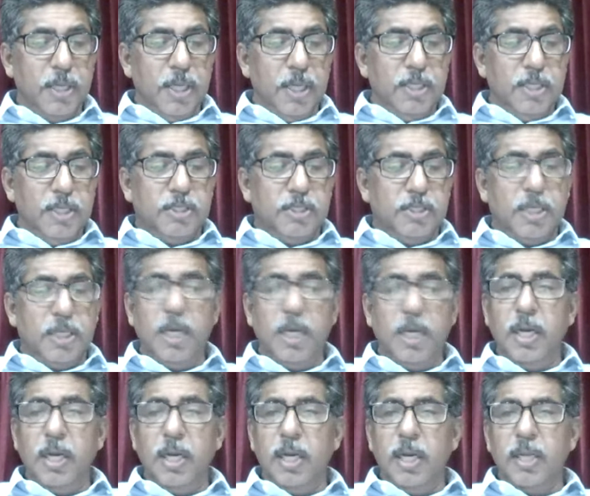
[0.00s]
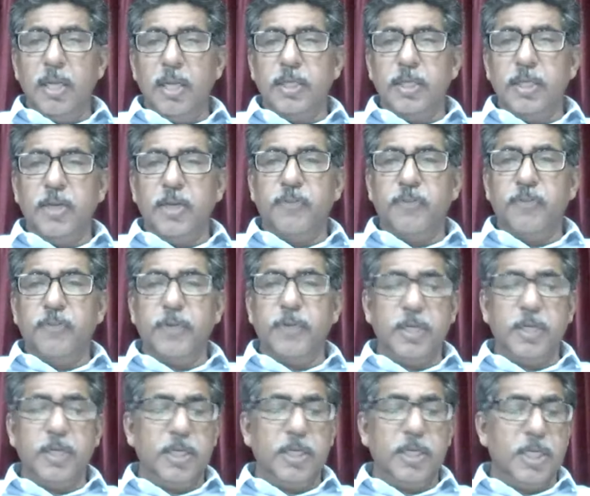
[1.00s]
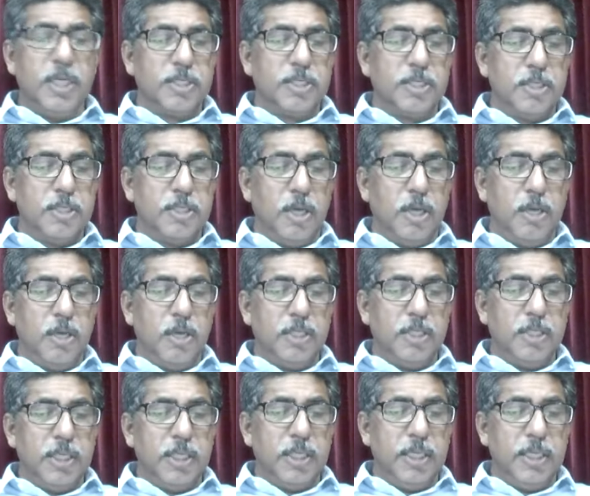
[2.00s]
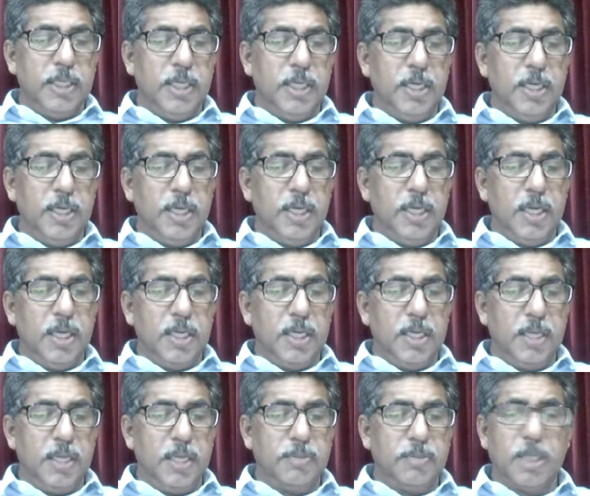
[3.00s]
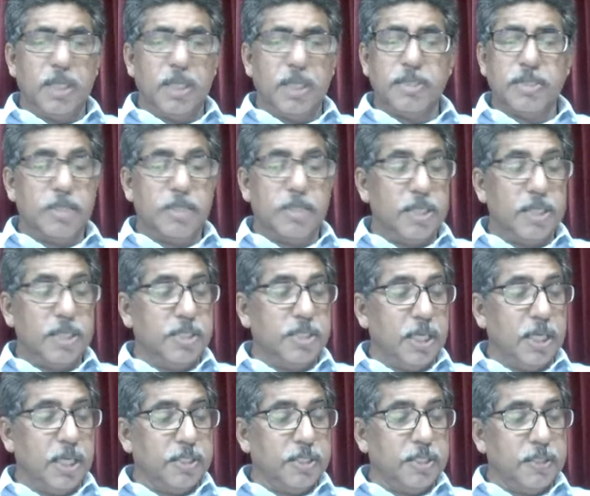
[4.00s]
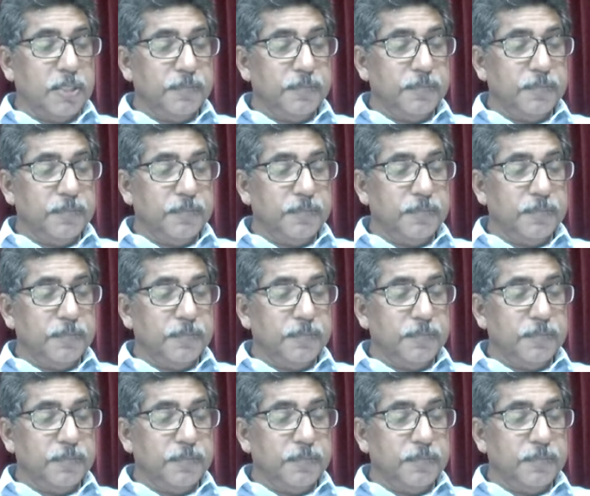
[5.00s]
Still, the offender does not yield himself to the church.